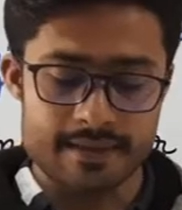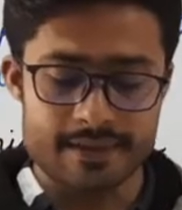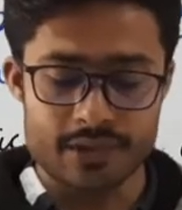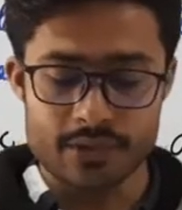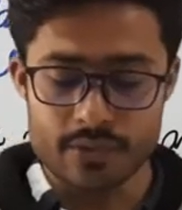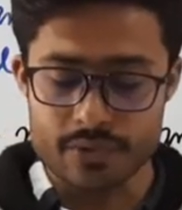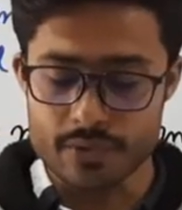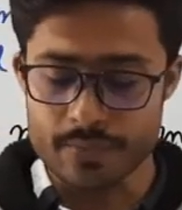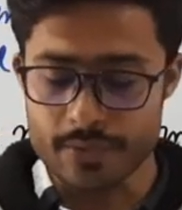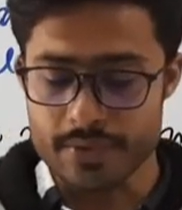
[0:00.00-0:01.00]
is used to
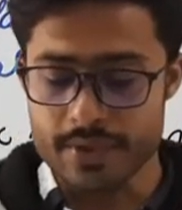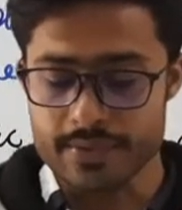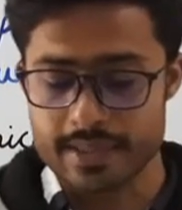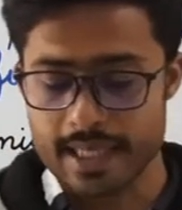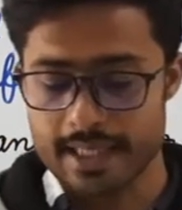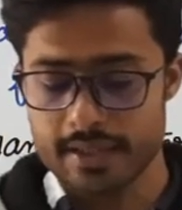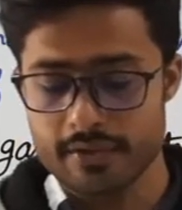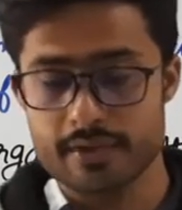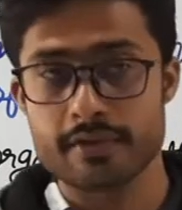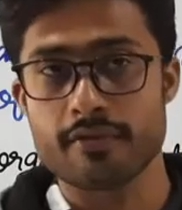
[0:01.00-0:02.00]
produce
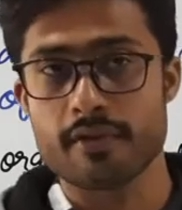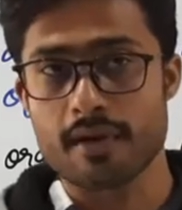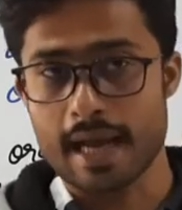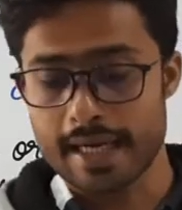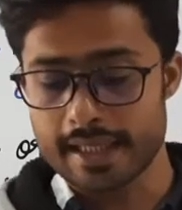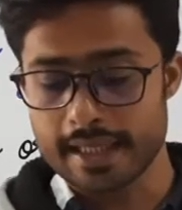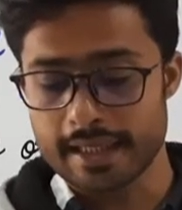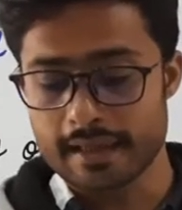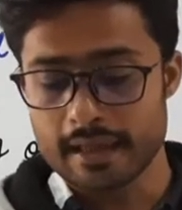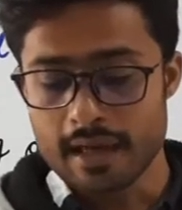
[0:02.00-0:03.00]
energy for lighting,